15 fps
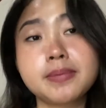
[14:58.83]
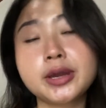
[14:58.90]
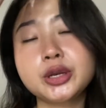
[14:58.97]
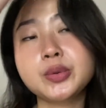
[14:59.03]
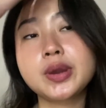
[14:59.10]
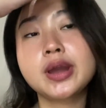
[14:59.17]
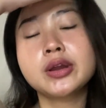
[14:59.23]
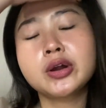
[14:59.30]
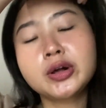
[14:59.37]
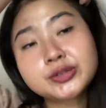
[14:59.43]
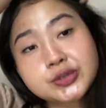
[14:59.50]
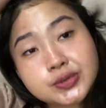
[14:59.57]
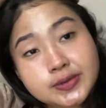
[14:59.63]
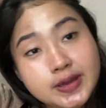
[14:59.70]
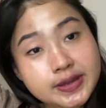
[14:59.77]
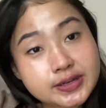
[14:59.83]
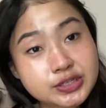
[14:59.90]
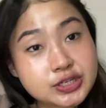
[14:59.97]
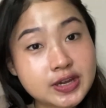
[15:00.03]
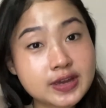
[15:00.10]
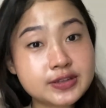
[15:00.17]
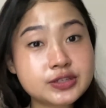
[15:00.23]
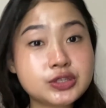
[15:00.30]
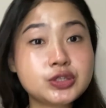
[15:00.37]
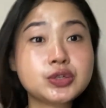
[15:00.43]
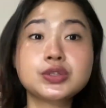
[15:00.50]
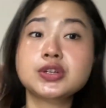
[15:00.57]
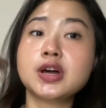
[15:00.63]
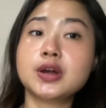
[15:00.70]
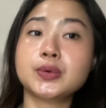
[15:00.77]
the way, I also got a chance to
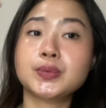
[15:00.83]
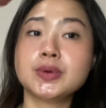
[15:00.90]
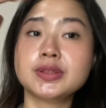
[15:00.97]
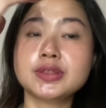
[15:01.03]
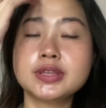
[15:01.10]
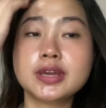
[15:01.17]
talk with the